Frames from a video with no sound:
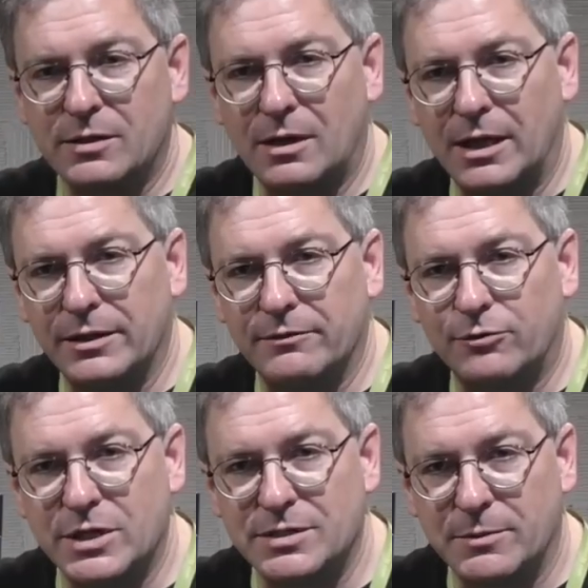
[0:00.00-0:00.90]
on the
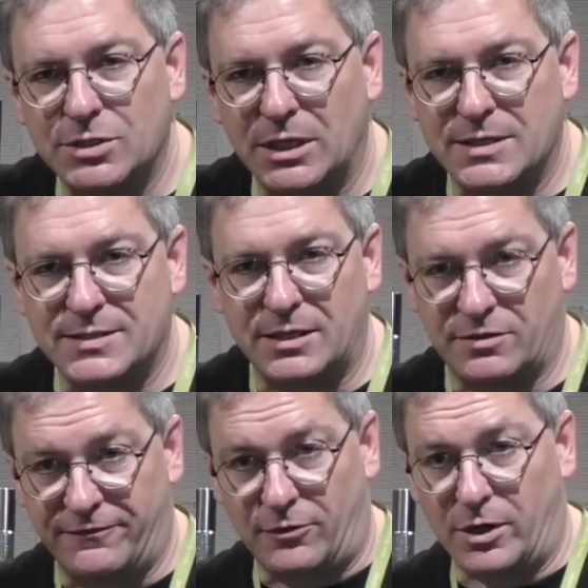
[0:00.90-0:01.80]
voicing machine is set
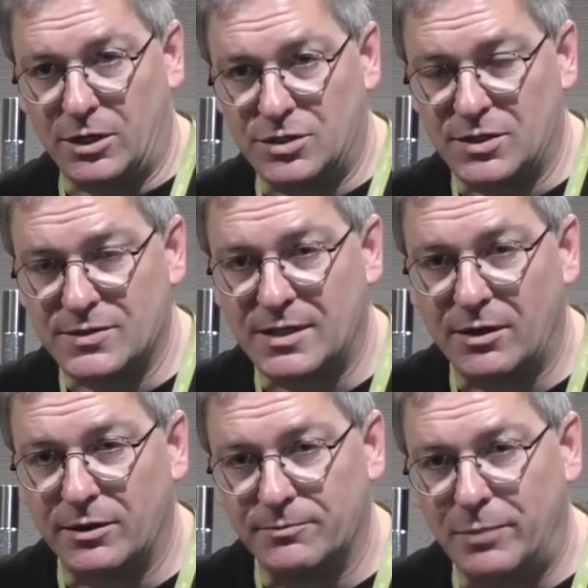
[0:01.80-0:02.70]
to 4 inches.
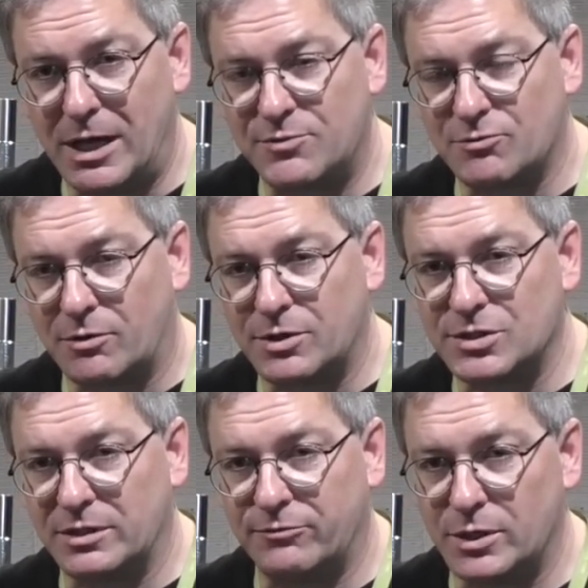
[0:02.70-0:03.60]
Now the pipes were
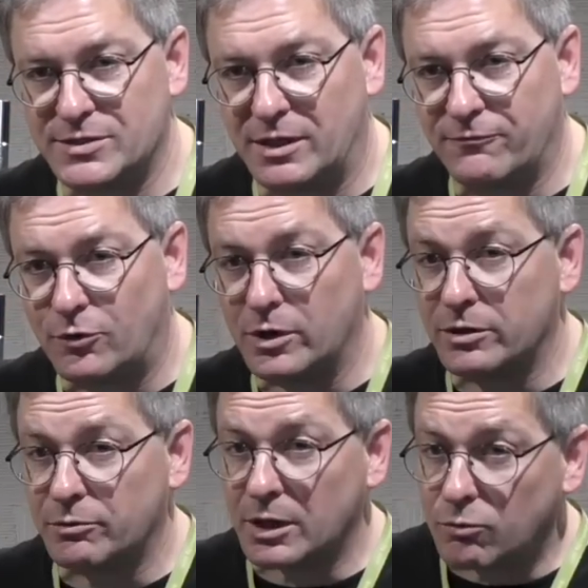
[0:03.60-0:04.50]
originally voiced on 4
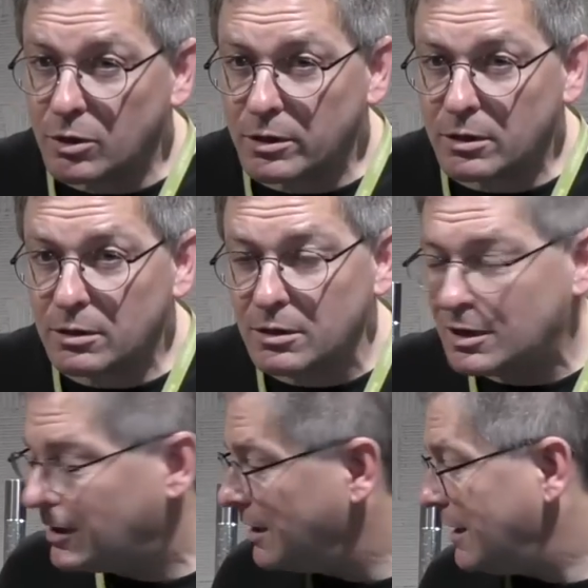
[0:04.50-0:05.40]
3/4.
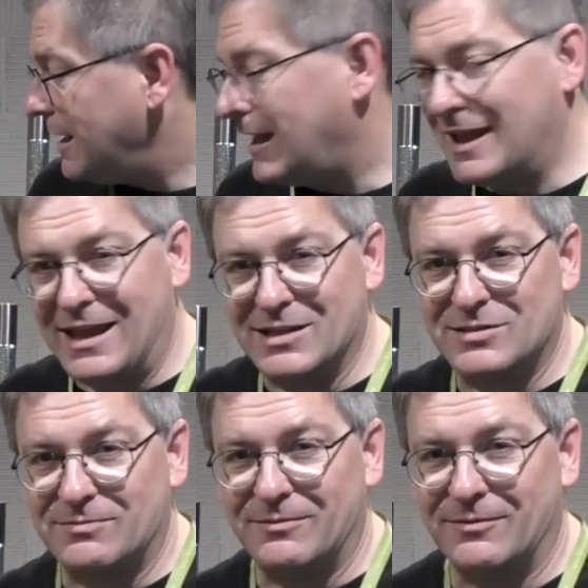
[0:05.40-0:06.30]

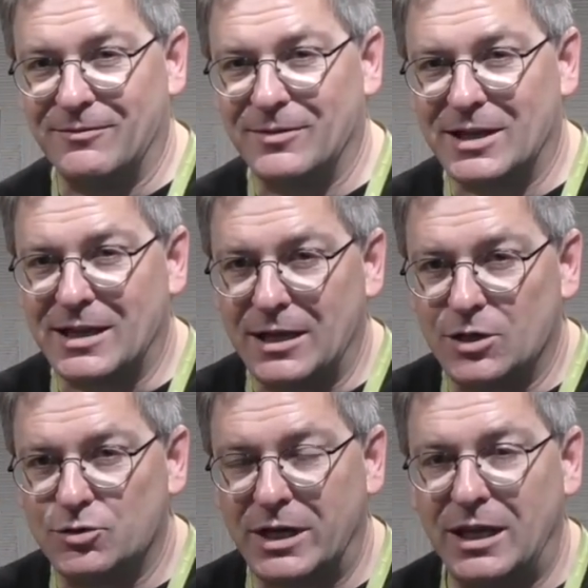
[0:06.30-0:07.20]
It's kind
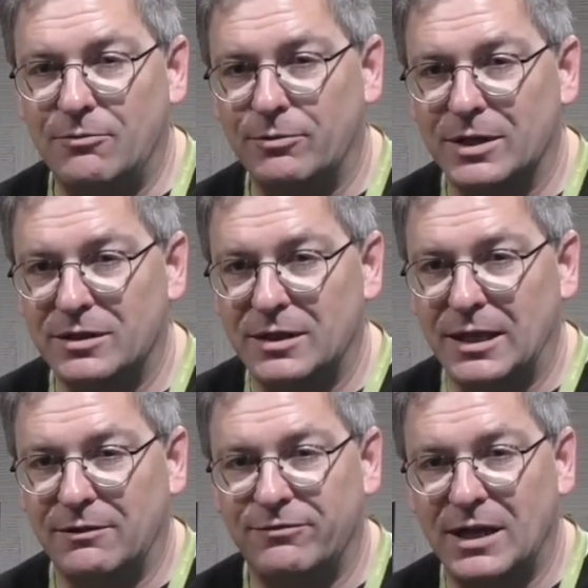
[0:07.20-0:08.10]
of tricky with
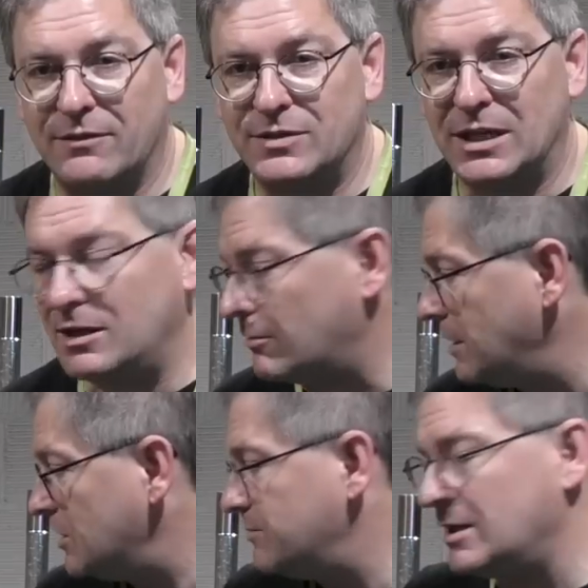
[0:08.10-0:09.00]
the VFD
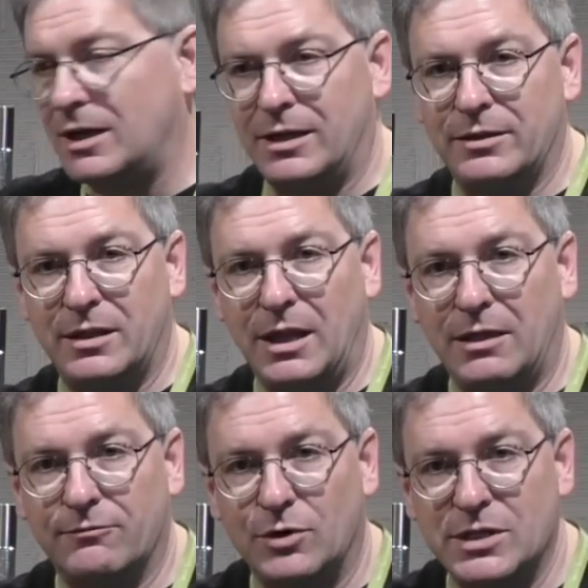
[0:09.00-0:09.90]
arrangement on
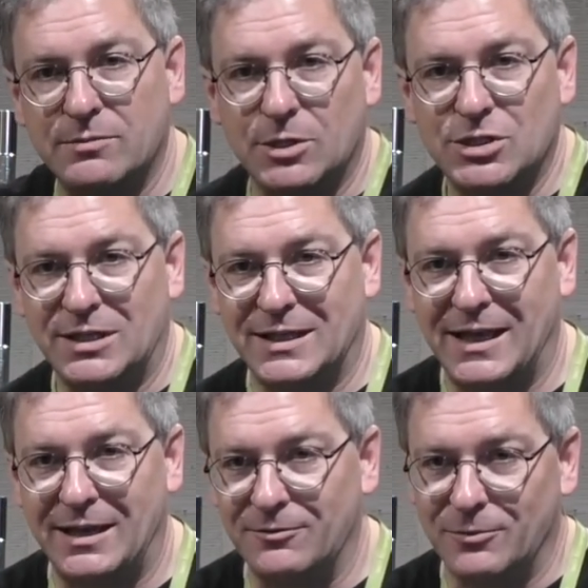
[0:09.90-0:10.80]
the voicing machine to
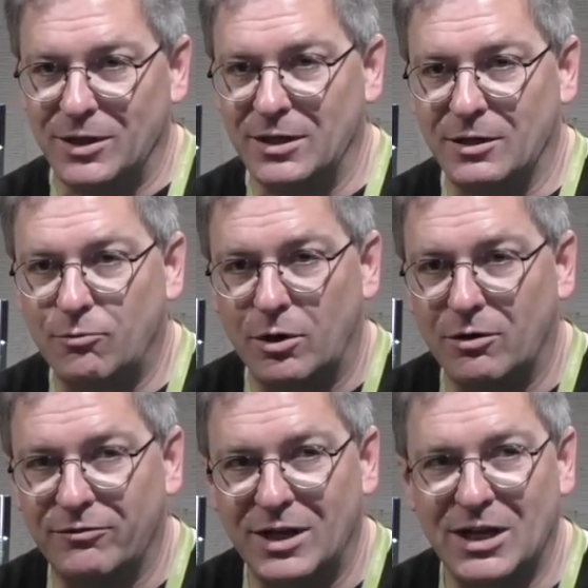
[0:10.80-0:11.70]
get it within
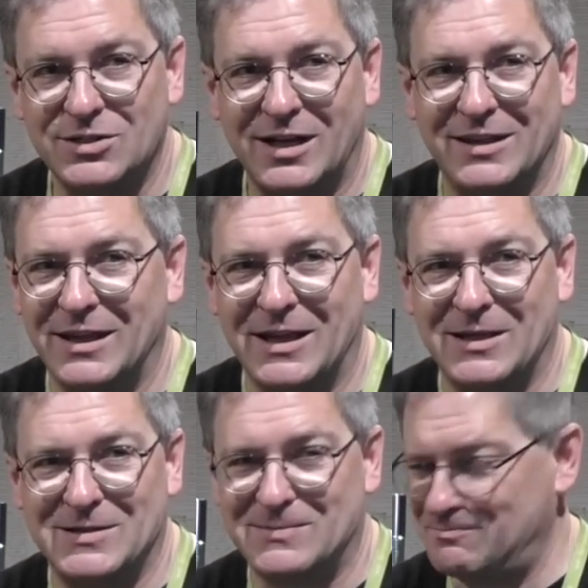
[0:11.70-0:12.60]
1/4 of an inch, and I think
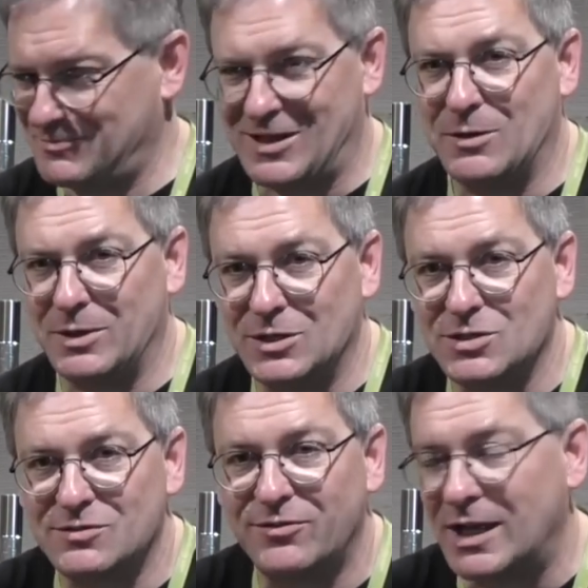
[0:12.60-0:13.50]
it's going to be
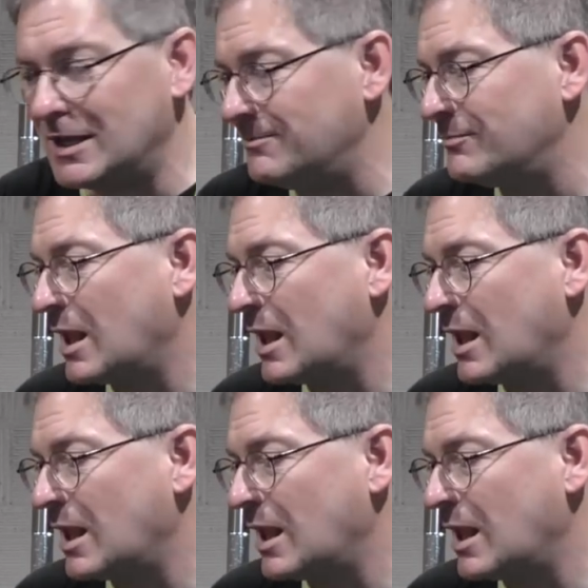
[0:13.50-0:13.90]
just fine.